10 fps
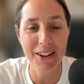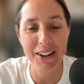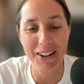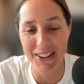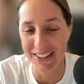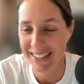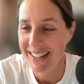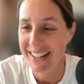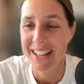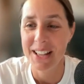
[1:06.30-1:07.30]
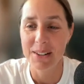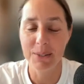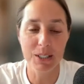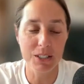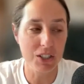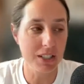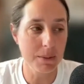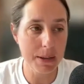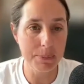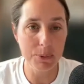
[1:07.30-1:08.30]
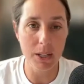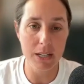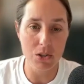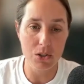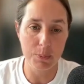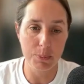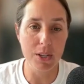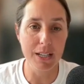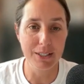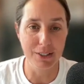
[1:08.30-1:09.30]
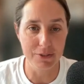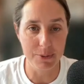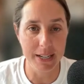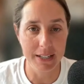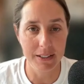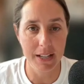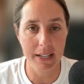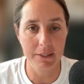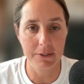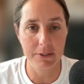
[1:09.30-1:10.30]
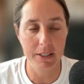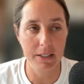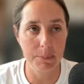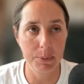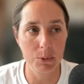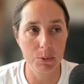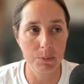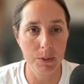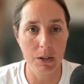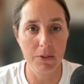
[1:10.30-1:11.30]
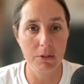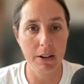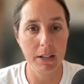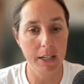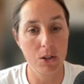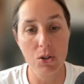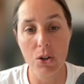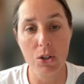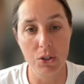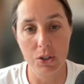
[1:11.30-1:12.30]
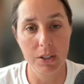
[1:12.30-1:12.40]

No. Well, it's just some people like use booking software, like for example, if you run like a yoga.